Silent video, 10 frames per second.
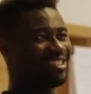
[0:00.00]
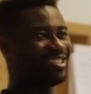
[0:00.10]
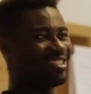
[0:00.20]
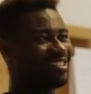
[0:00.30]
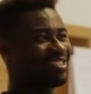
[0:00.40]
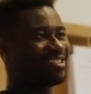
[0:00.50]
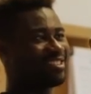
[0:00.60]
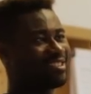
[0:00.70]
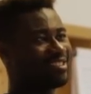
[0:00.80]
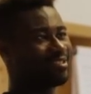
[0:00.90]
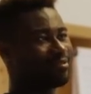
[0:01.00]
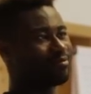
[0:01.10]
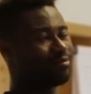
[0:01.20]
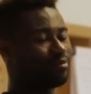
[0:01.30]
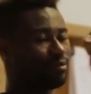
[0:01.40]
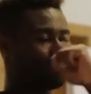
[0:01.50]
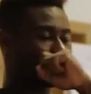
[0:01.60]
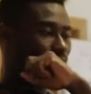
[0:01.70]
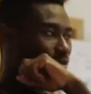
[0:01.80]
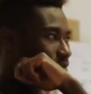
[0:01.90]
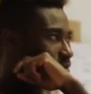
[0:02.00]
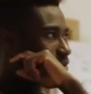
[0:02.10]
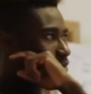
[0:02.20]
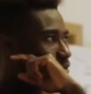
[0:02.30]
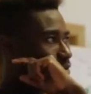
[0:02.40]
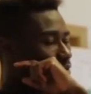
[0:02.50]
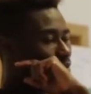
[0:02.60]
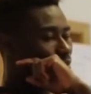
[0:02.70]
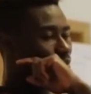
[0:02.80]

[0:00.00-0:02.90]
have to get through it to be fit for the